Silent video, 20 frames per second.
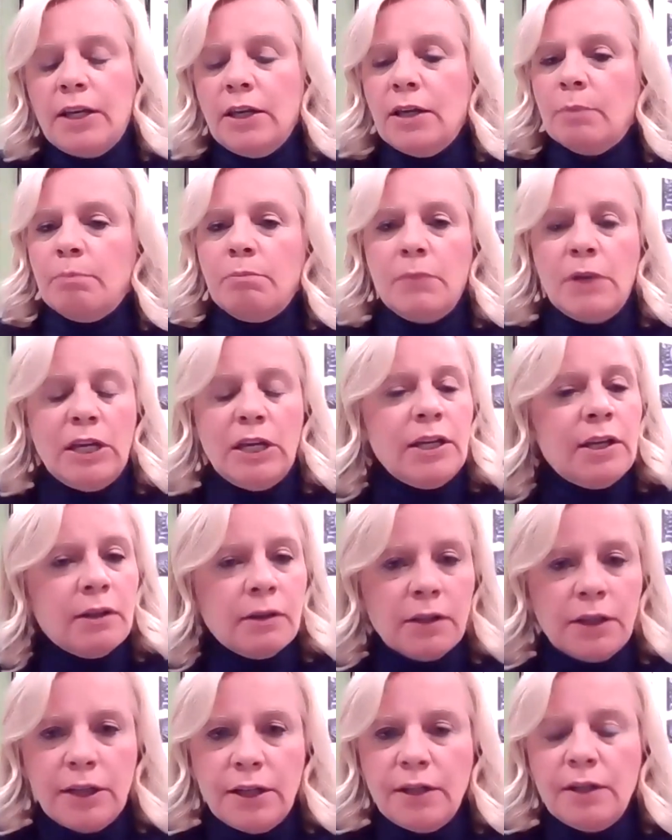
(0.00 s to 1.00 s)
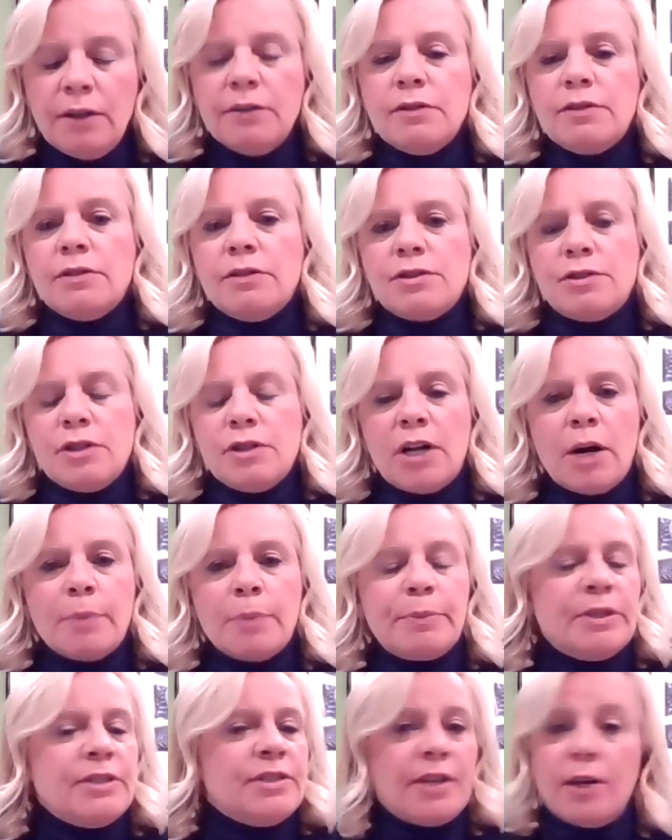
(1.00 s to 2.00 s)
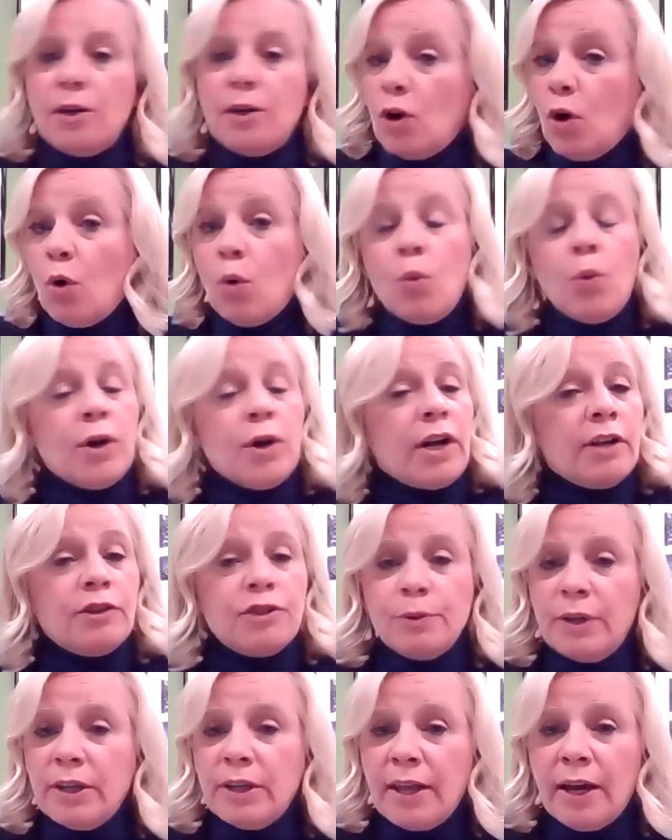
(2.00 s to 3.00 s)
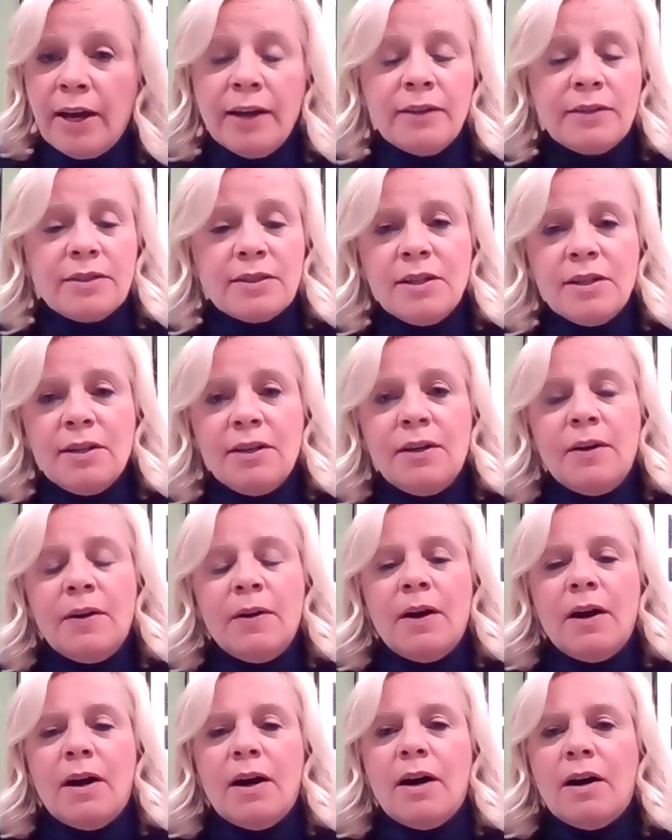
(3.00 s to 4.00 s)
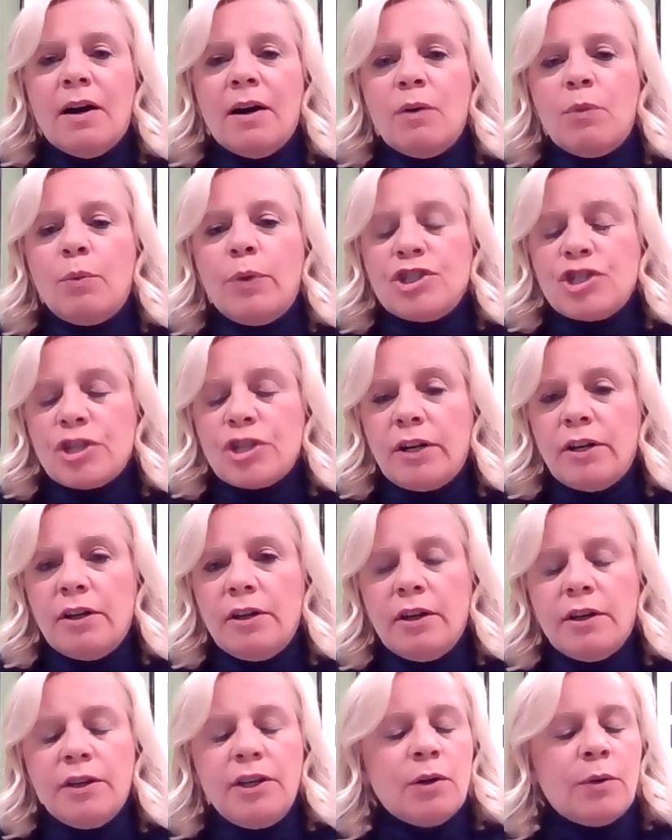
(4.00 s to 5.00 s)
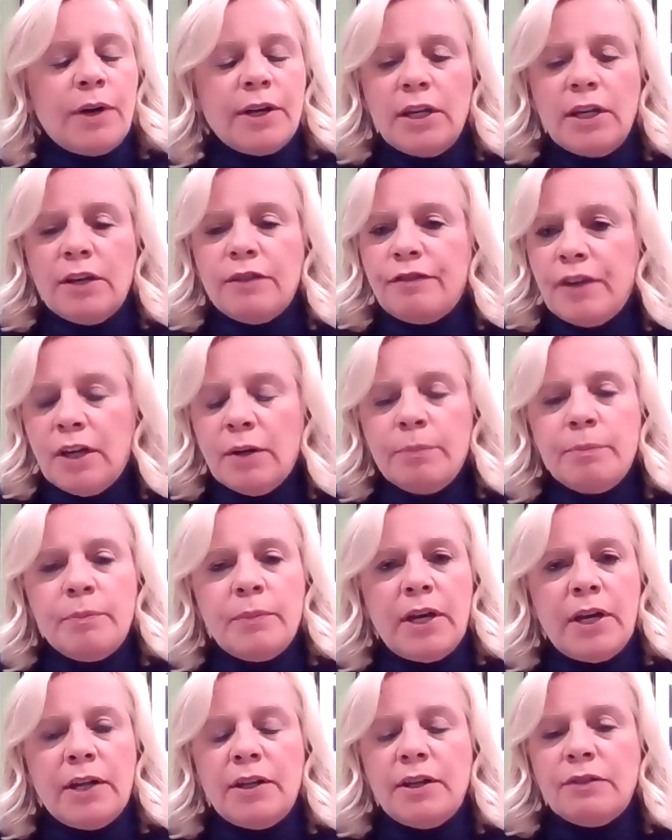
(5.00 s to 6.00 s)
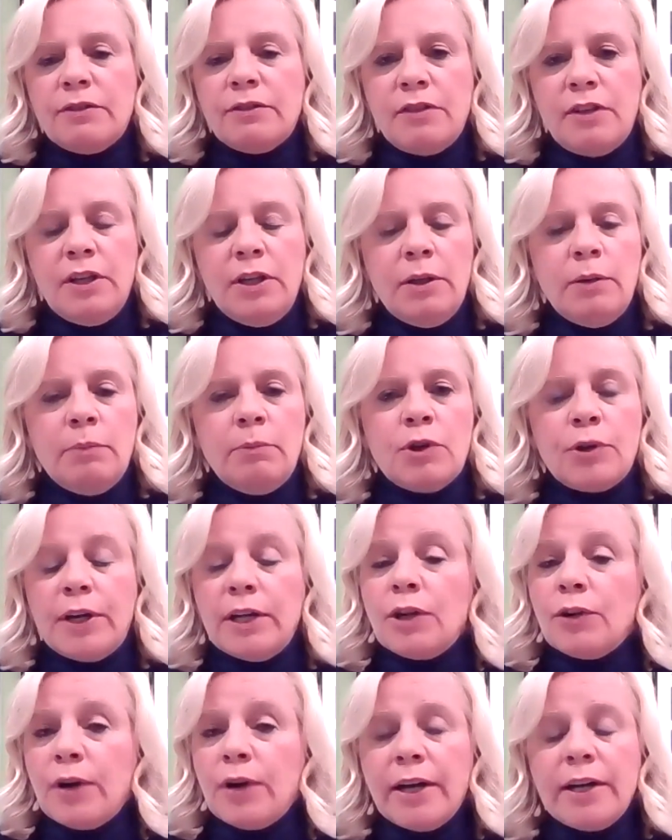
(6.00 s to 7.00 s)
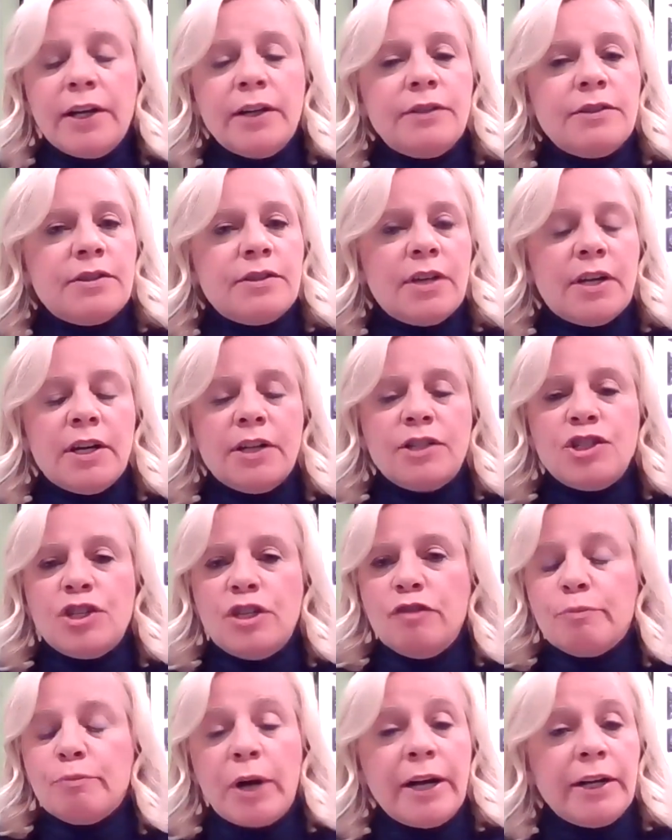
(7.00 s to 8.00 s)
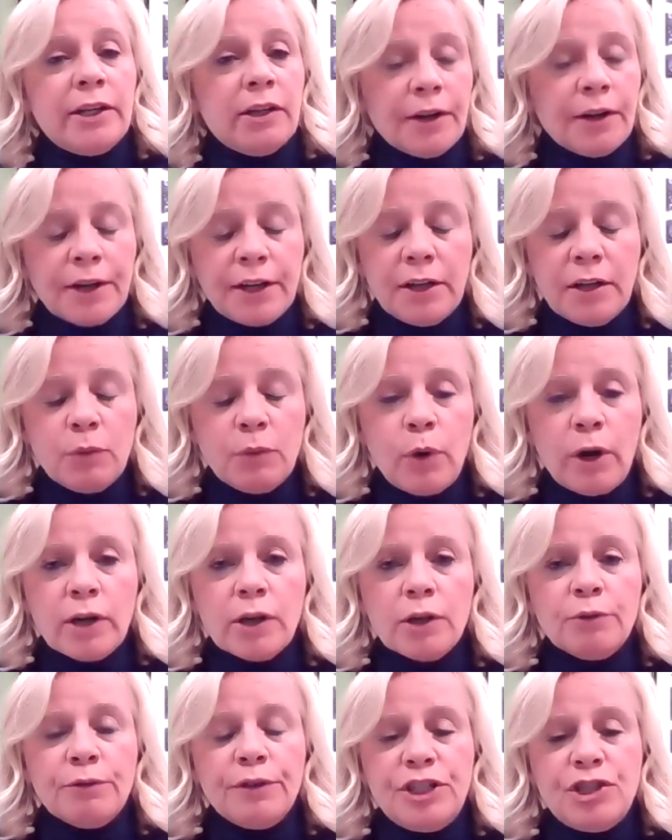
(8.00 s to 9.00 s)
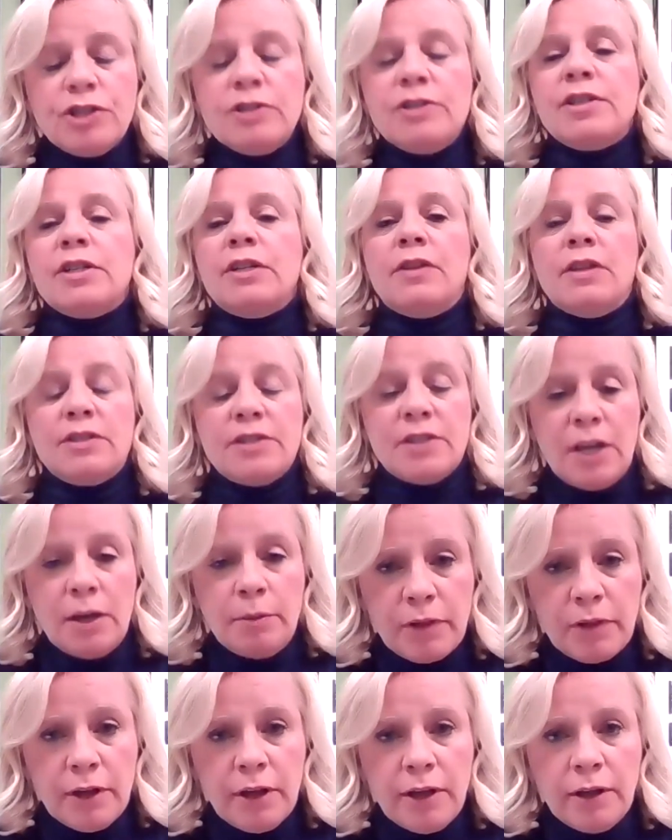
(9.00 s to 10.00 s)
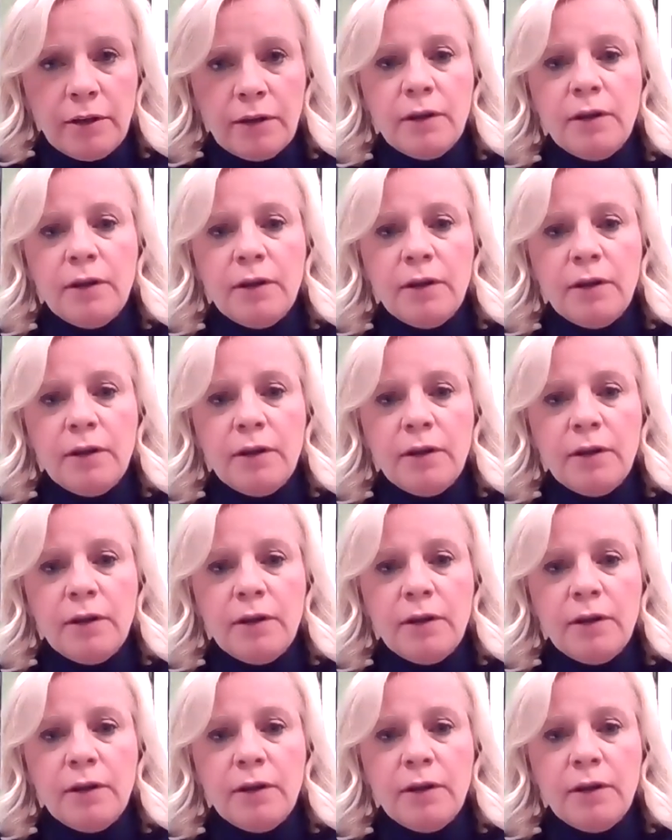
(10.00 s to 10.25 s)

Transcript: He immediately stood up and said, no, we're not doing that, which I give him and his team great credit. Chief Brian Larkin in Waterloo Regions did the same thing.